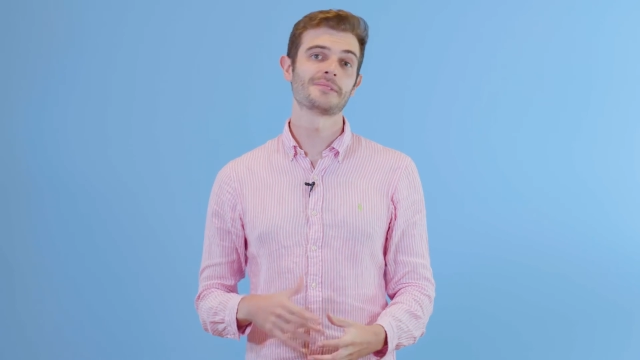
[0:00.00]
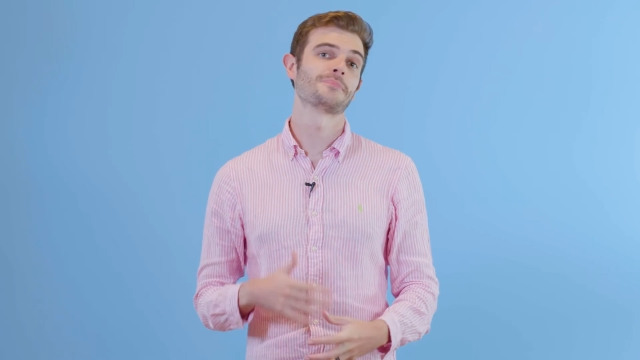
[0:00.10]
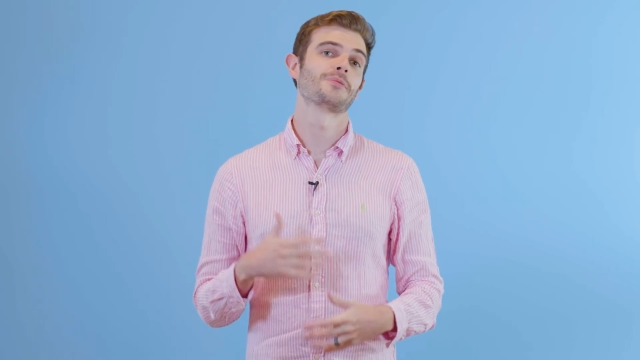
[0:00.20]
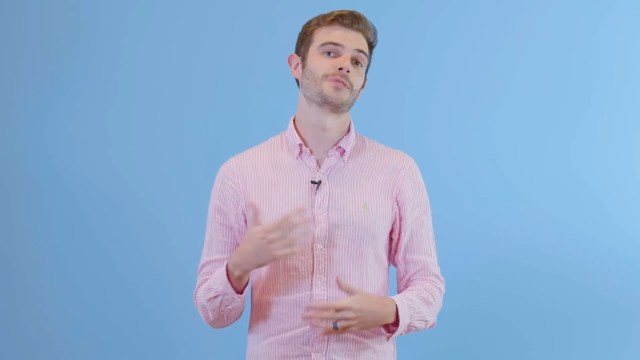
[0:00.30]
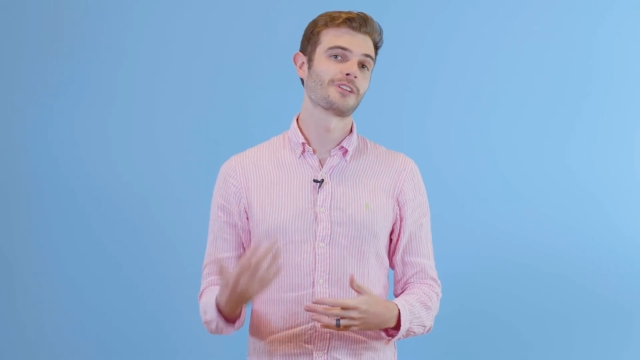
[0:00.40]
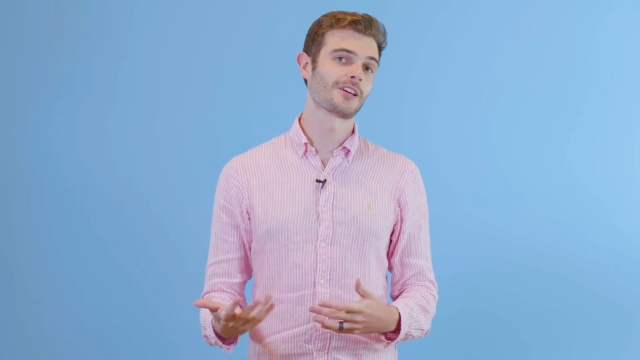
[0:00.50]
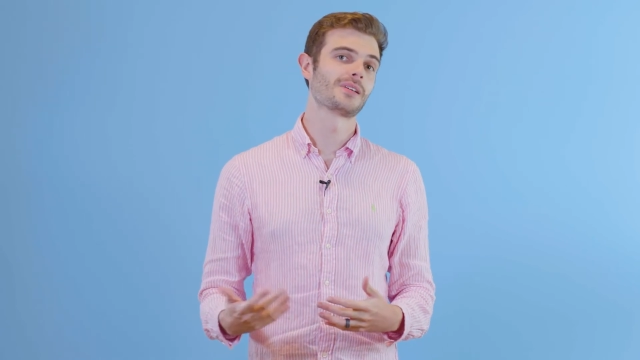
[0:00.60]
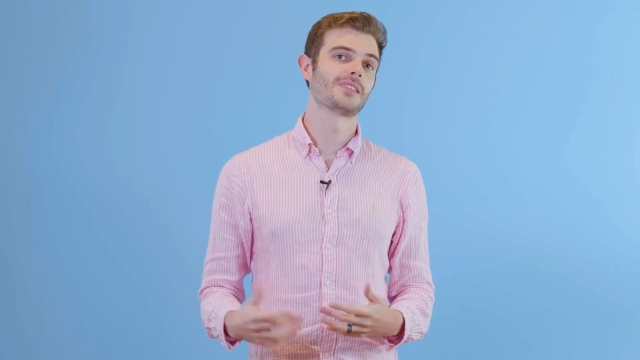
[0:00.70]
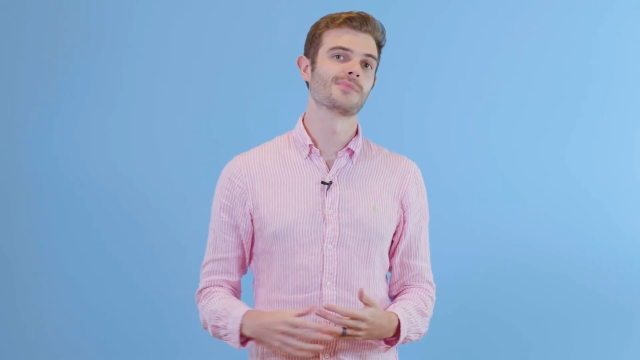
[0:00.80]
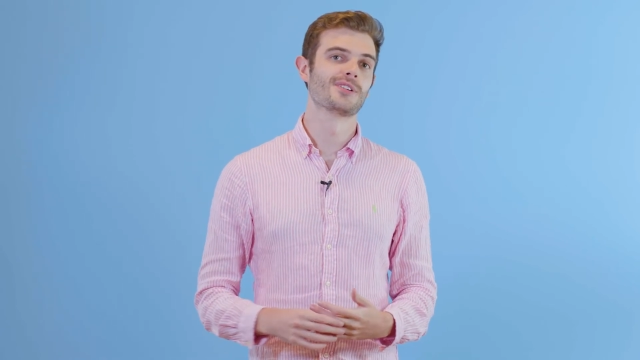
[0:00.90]
but we
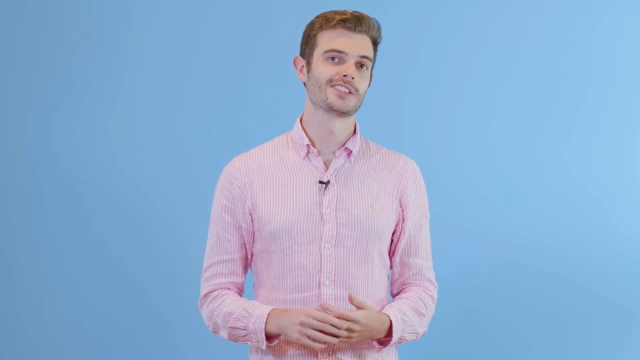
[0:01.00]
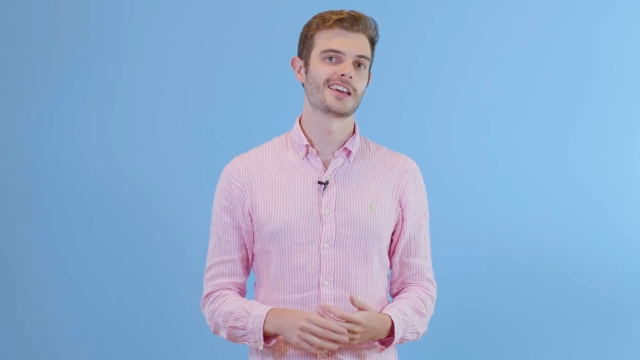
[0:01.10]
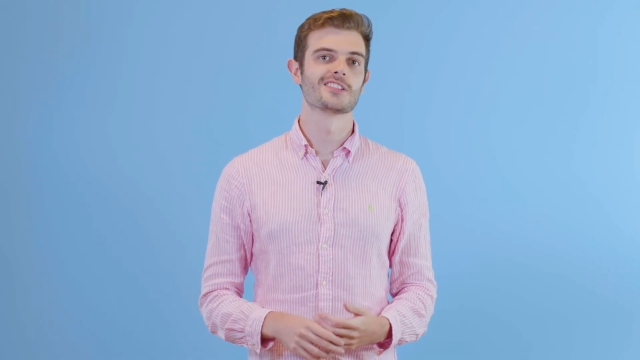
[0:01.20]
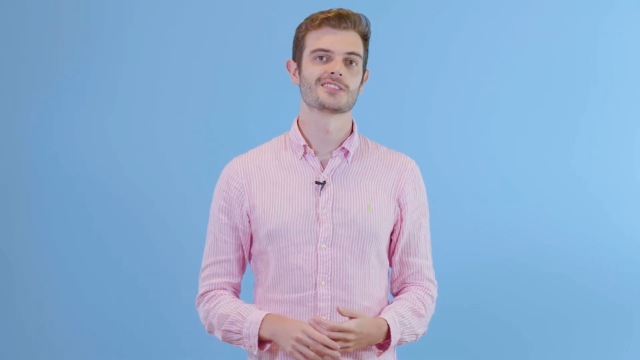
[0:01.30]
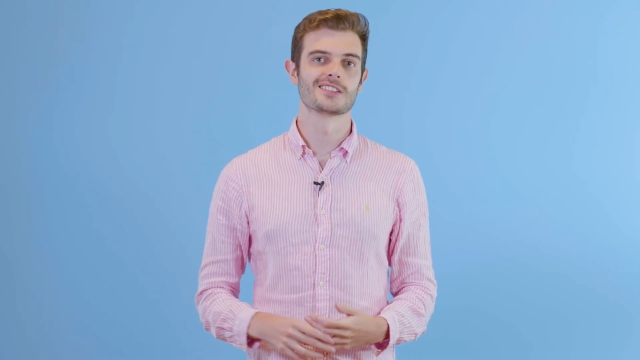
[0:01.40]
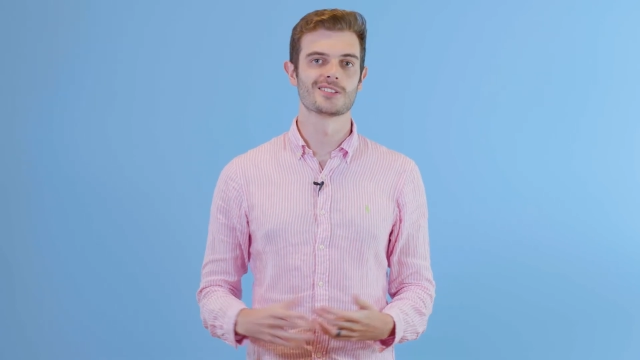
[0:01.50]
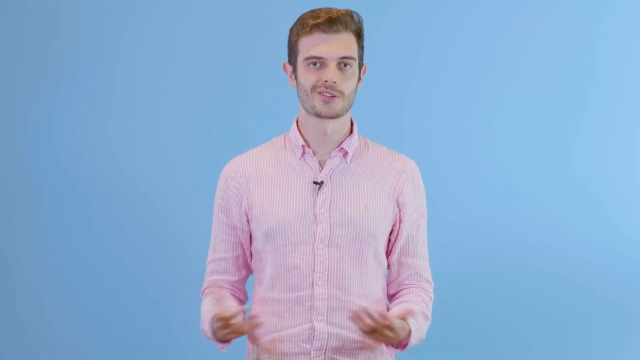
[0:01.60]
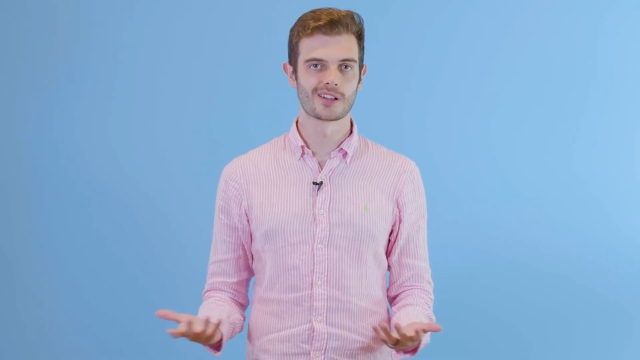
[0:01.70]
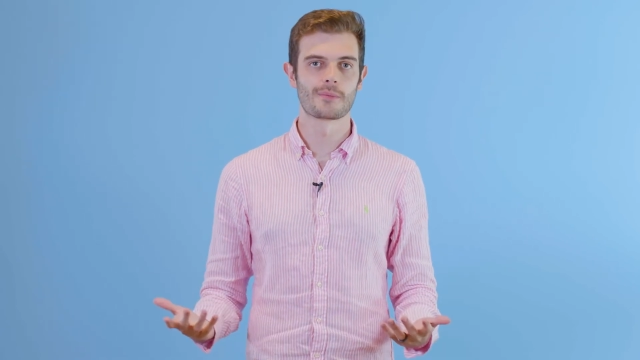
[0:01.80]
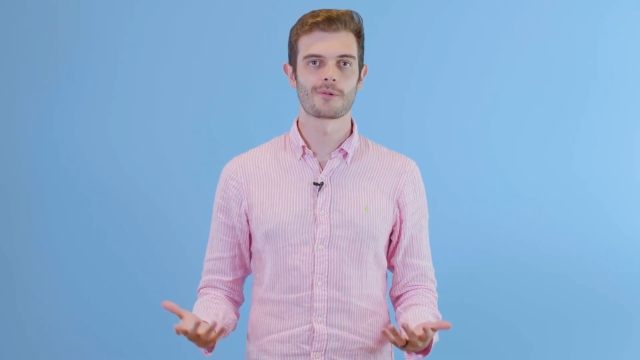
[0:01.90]
recommend that most agencies
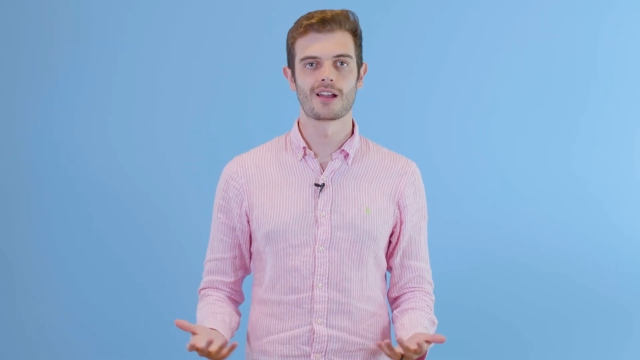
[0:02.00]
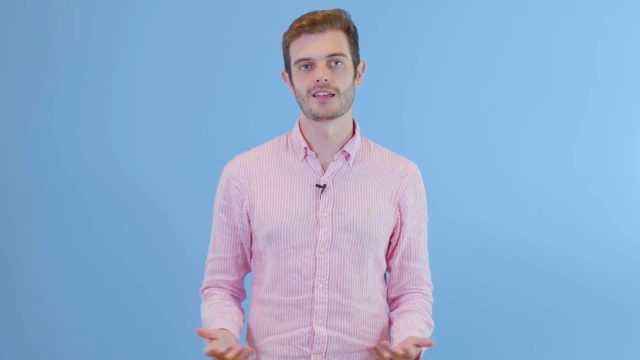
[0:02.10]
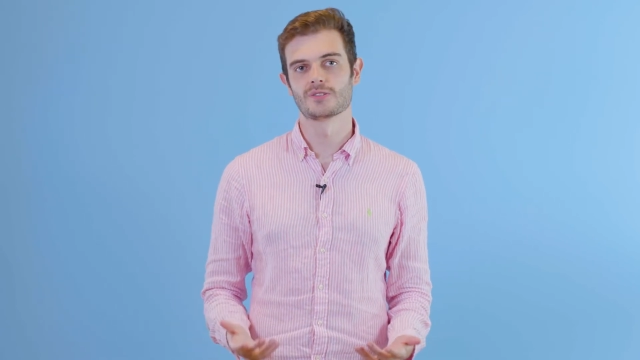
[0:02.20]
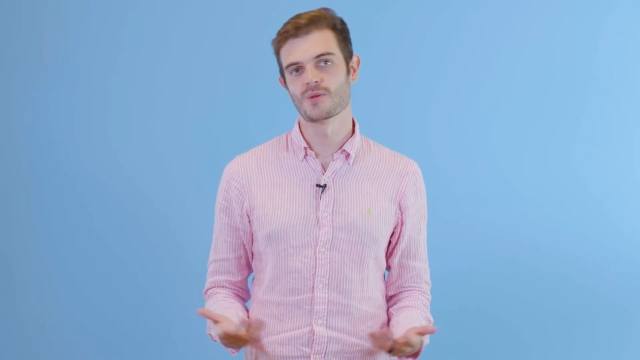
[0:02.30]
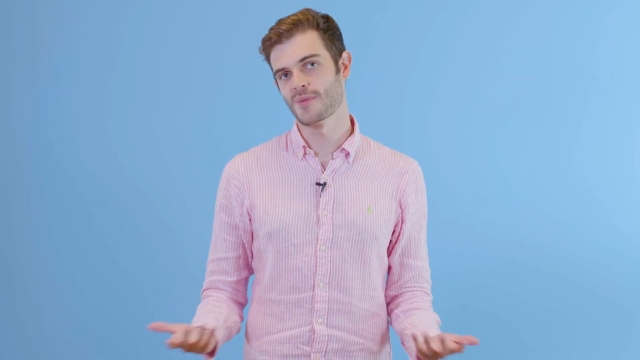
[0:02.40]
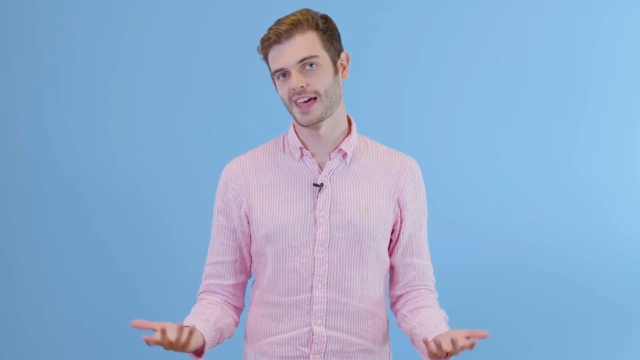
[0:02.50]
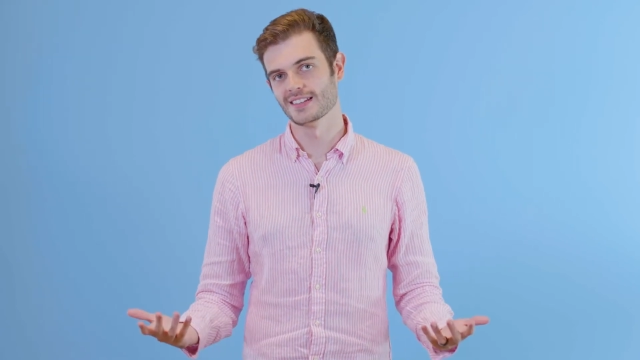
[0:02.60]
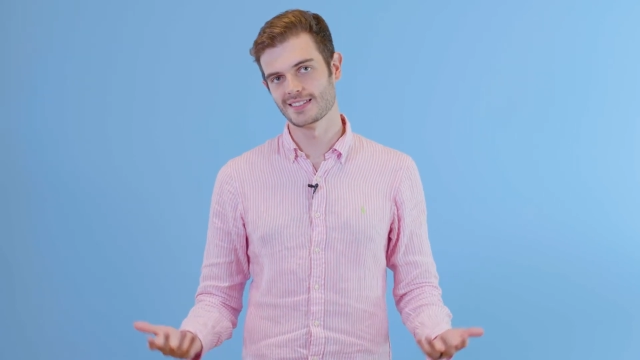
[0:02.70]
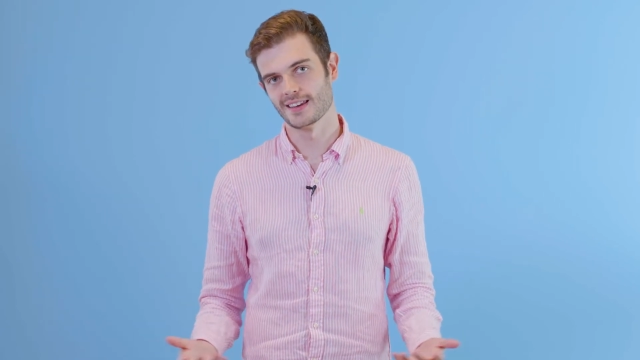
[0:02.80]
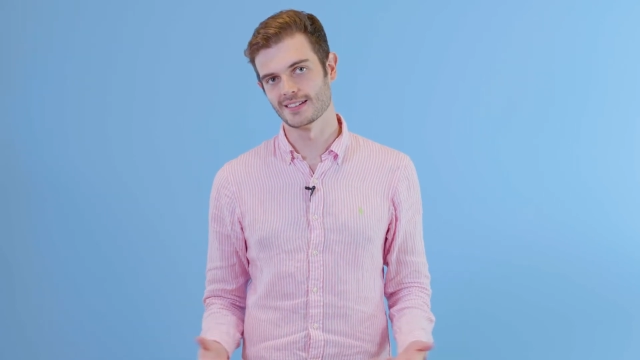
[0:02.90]
look at upgrading to a
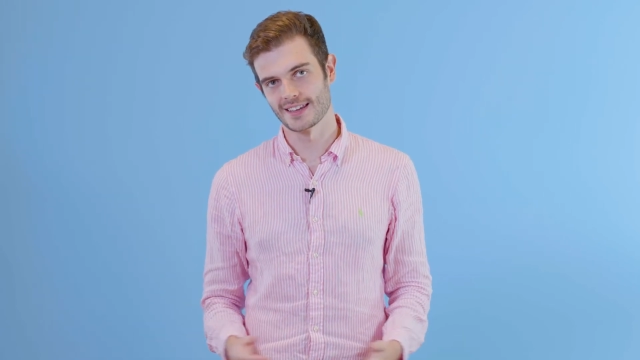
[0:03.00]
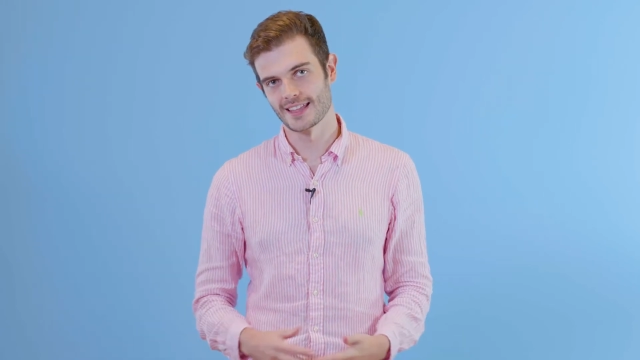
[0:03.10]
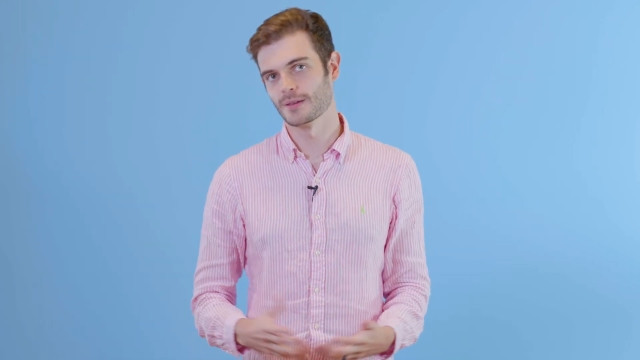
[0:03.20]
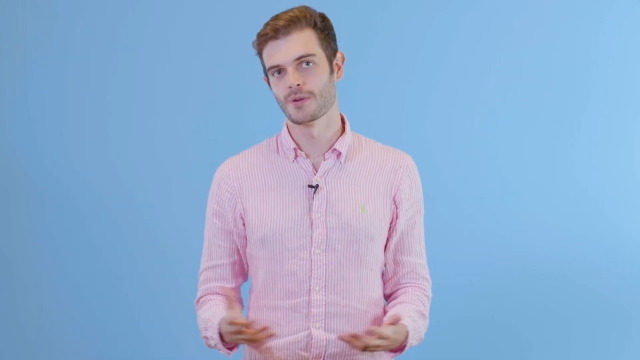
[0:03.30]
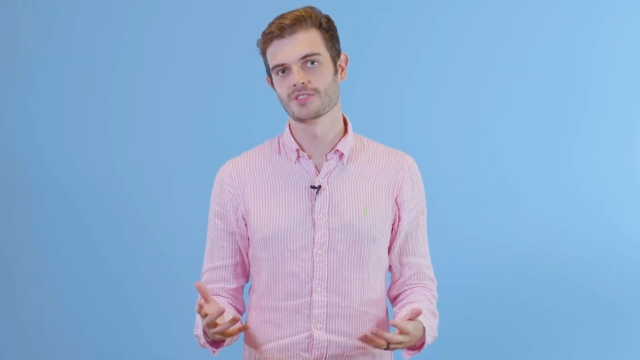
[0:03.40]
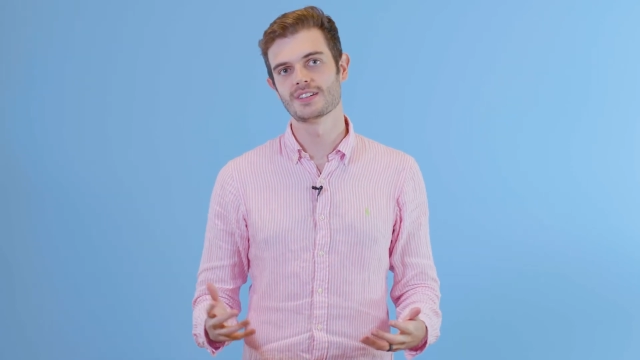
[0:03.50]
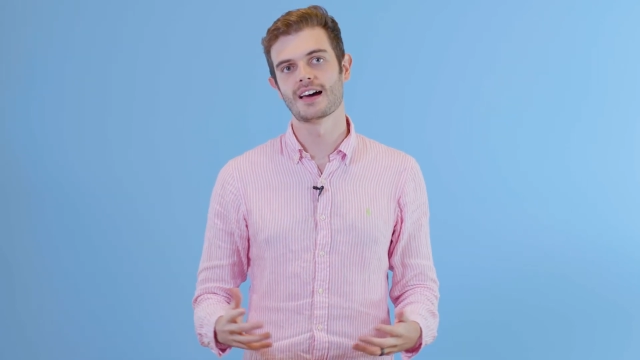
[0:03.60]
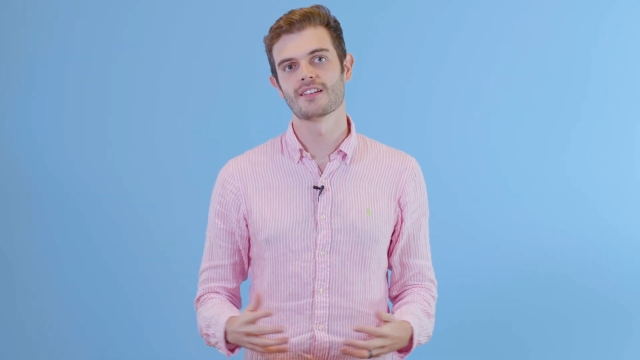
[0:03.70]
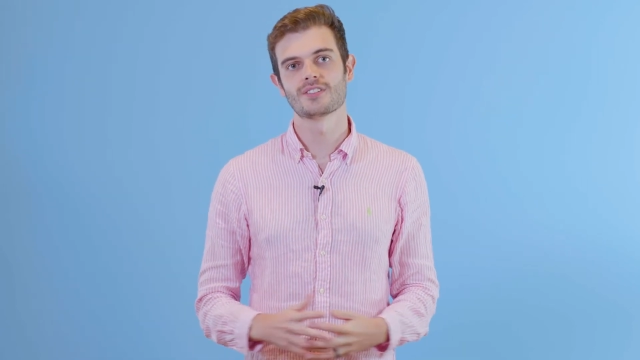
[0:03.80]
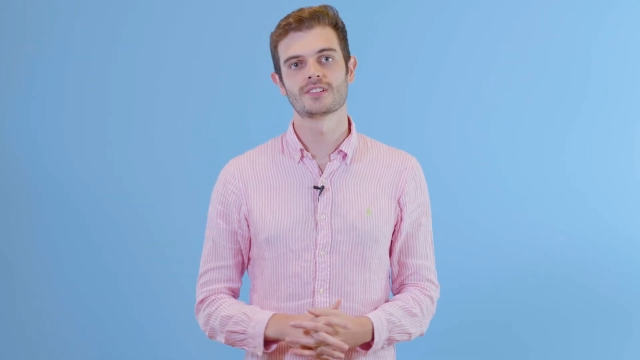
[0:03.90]
paid tier to get the most
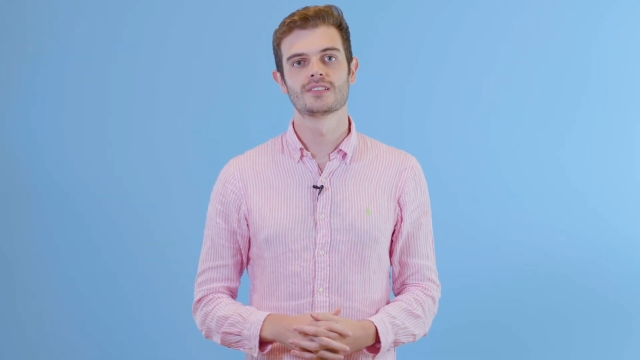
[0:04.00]
out of it.